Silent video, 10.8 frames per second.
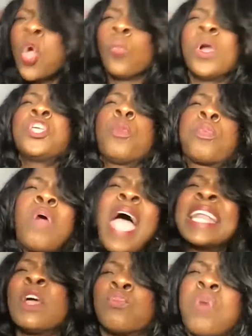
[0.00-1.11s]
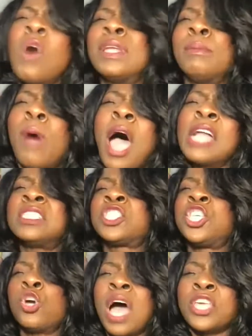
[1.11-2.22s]
when you pregnant Roland Martin's
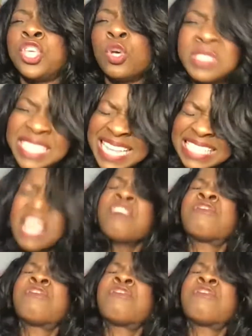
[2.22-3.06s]
useless,